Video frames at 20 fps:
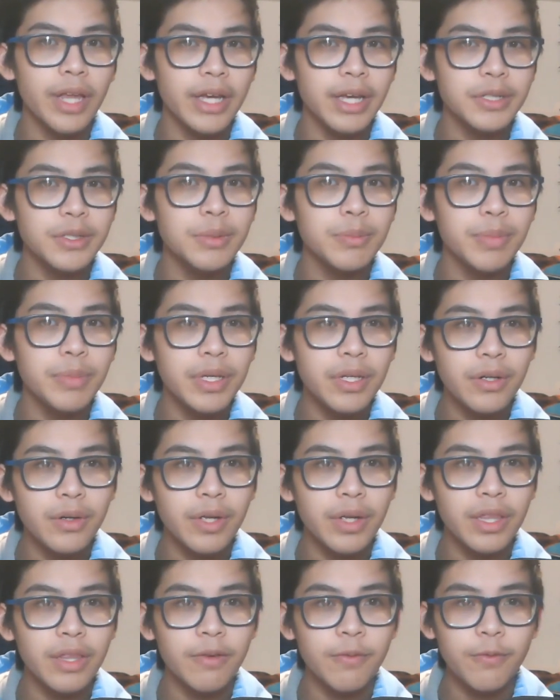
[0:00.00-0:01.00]
extra beater
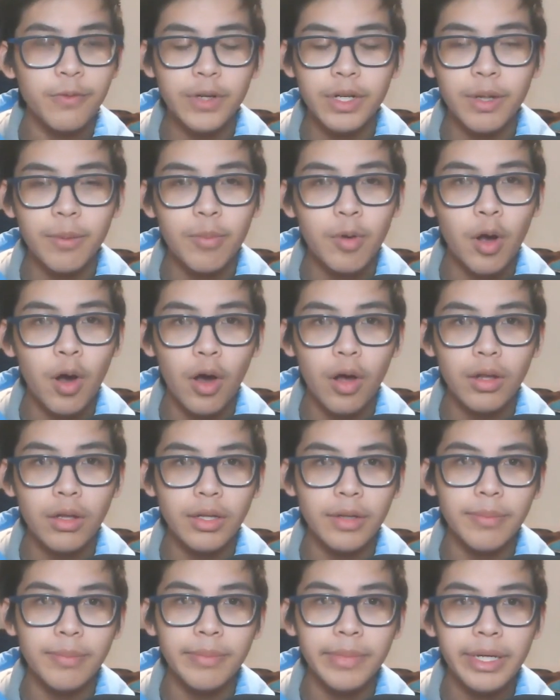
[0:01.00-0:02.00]
in the freed up
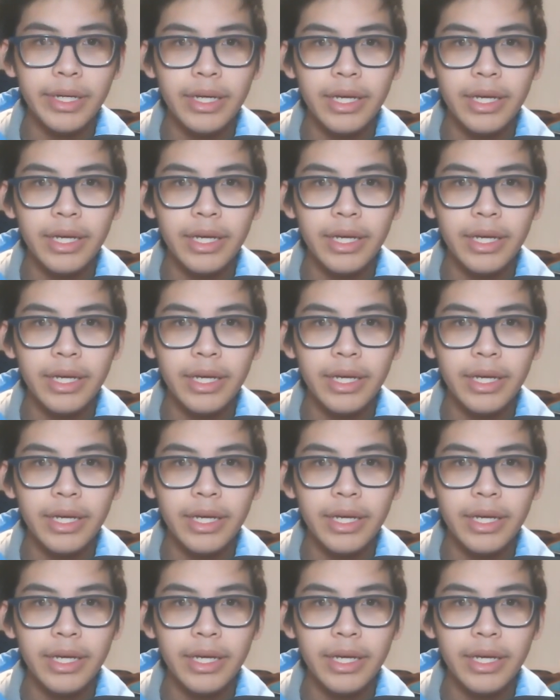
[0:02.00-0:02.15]
column.